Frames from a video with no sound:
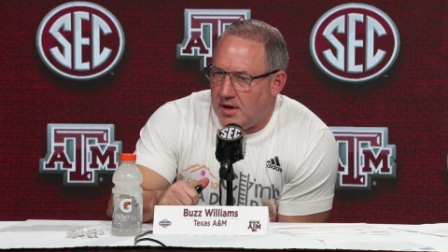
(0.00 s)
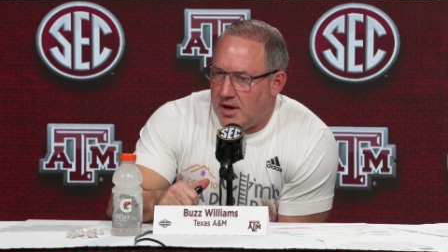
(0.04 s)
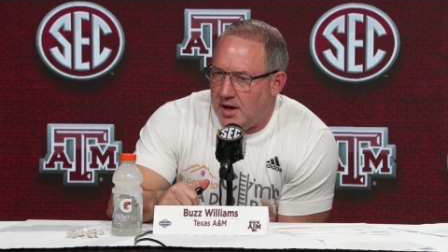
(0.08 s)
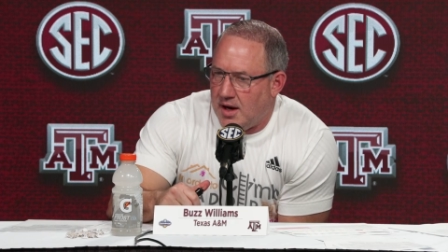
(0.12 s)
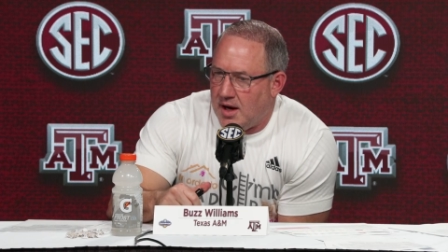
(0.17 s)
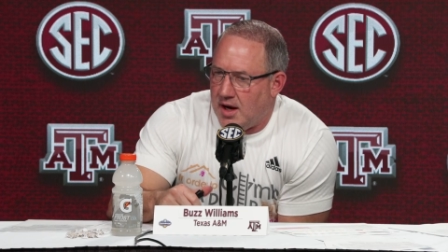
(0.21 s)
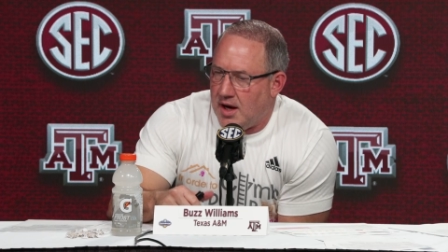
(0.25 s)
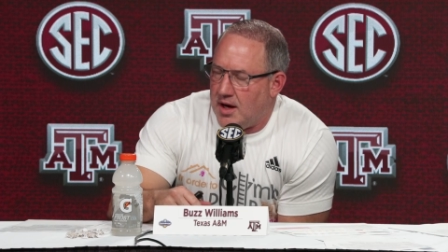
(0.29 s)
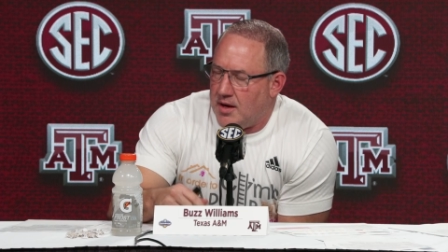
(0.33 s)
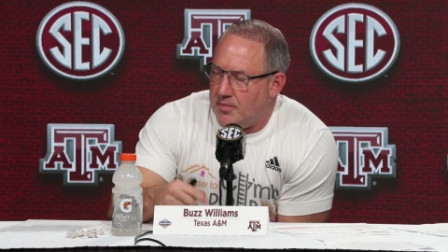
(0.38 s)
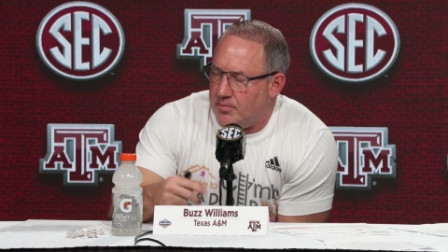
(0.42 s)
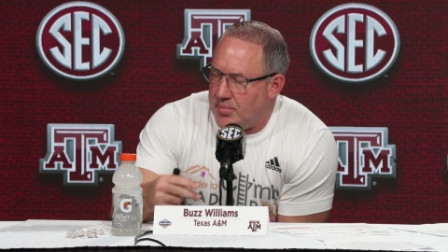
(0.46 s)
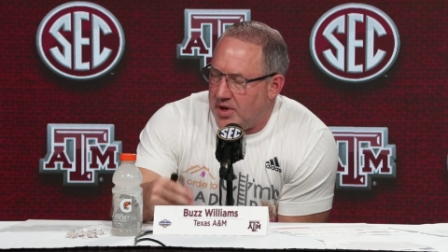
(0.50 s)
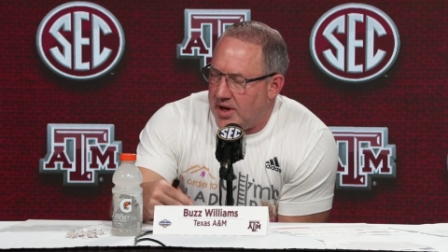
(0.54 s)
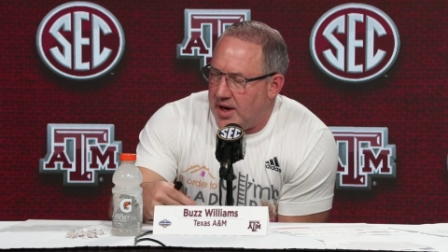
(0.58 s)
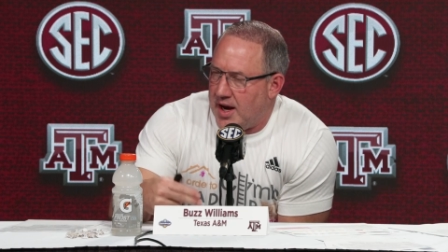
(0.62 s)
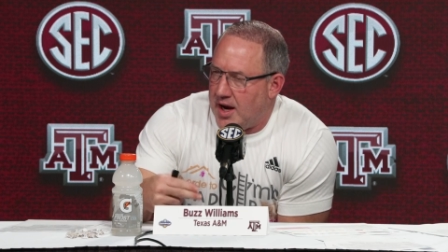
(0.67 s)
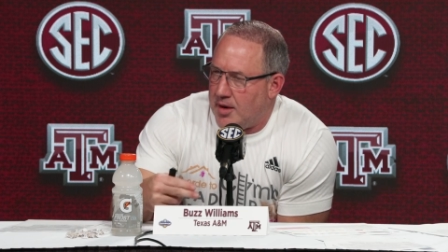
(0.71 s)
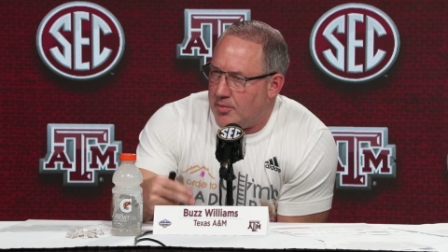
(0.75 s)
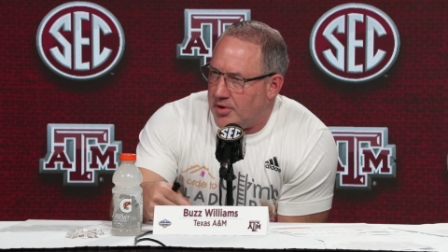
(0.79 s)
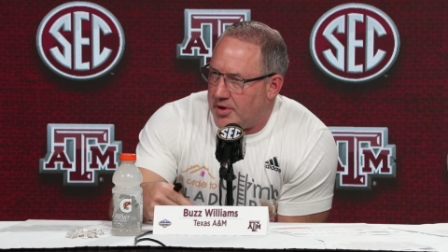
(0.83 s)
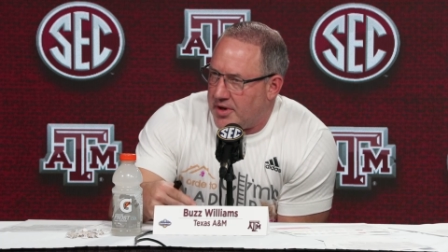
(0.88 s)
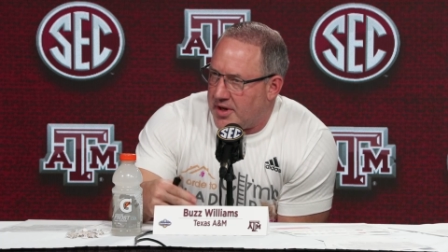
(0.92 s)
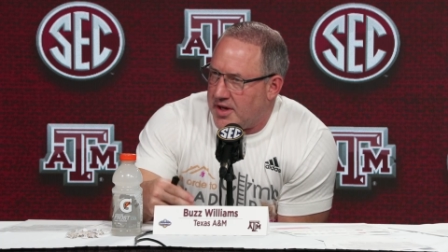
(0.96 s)
and being
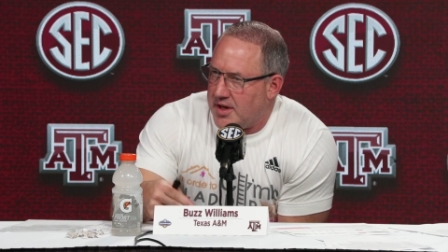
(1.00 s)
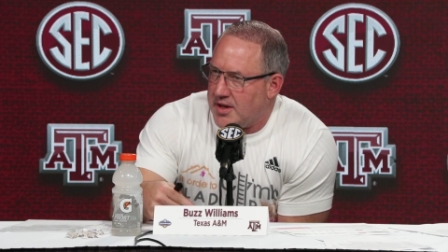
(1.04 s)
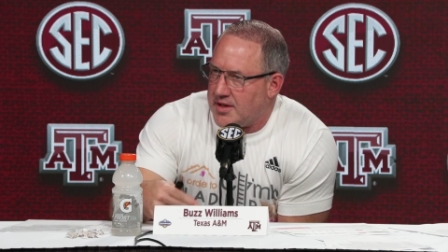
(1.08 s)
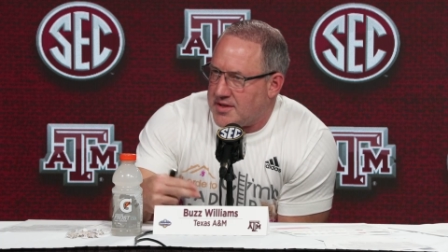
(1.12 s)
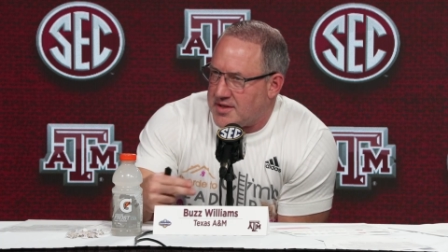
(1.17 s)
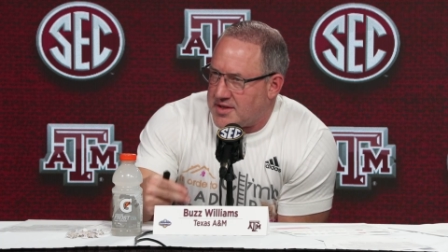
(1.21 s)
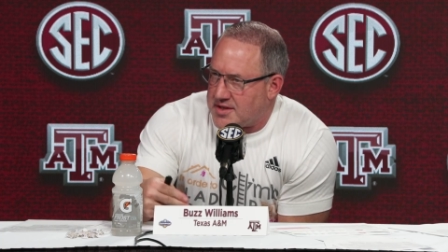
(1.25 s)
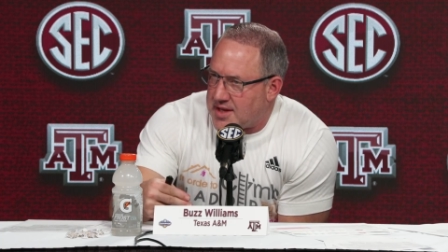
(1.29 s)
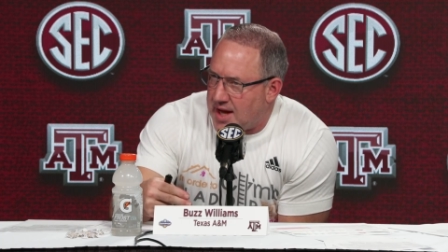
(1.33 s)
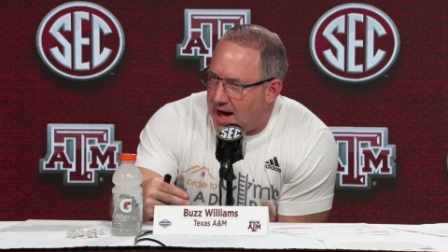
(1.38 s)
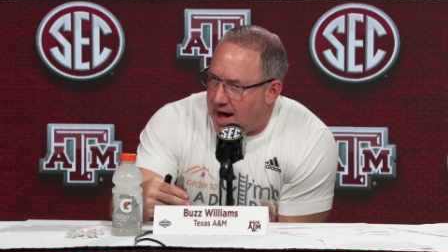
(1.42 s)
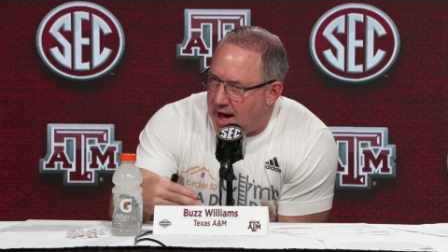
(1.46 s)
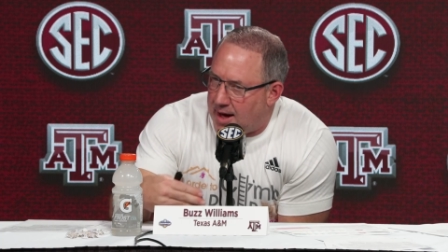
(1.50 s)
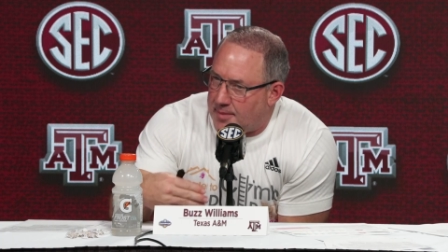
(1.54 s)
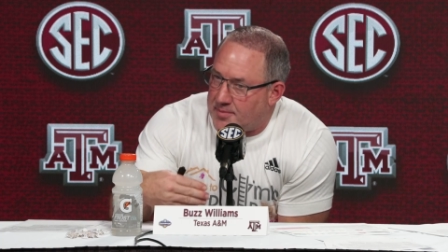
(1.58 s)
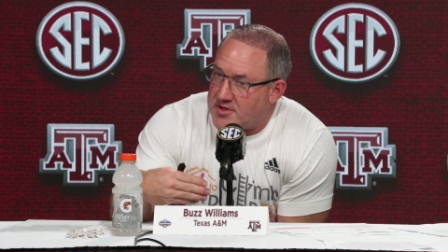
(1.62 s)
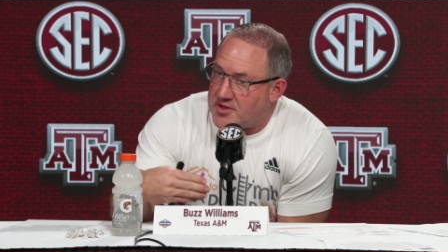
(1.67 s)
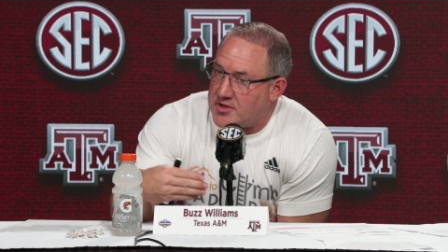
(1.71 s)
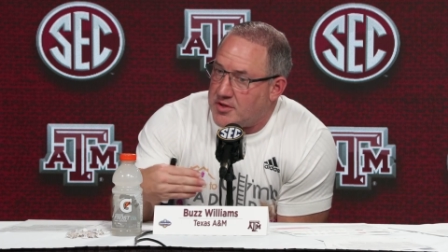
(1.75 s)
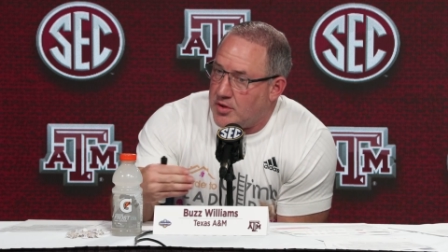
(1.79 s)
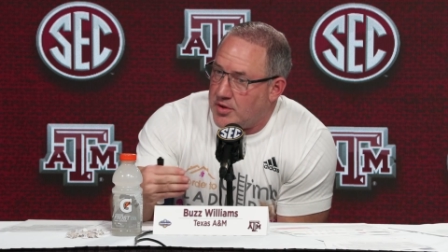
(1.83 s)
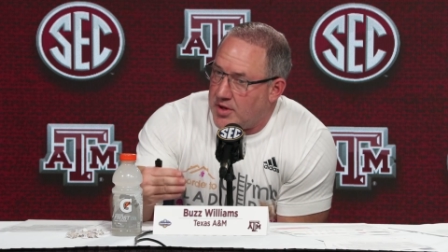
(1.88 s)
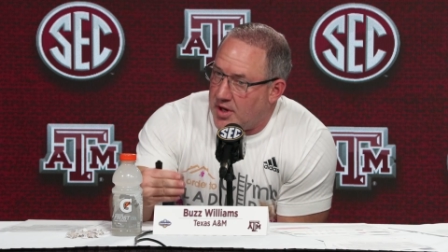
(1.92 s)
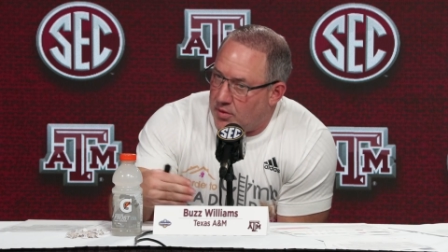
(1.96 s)
able to get stops
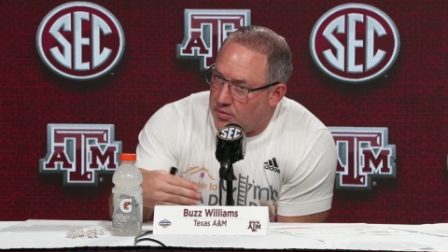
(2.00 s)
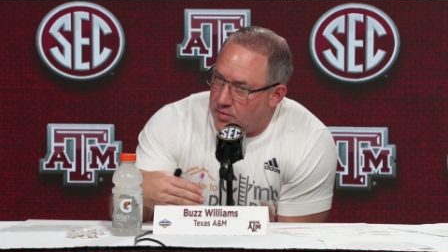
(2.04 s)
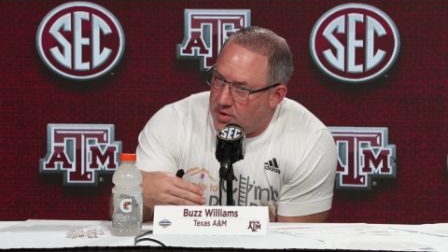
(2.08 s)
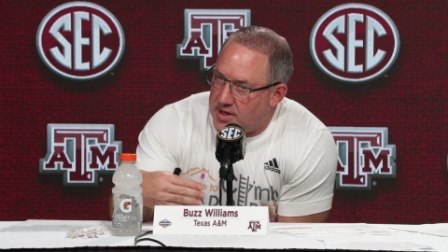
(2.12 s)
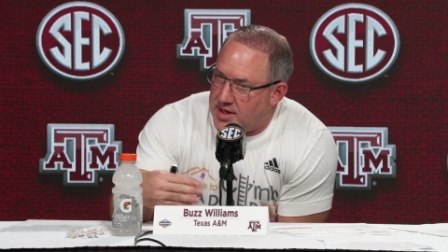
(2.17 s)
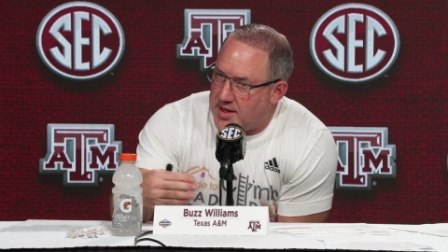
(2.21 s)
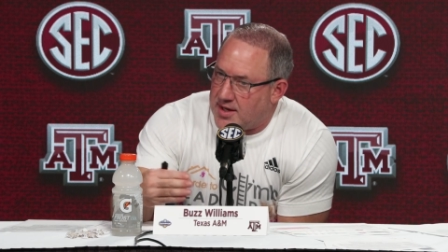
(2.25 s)
so that we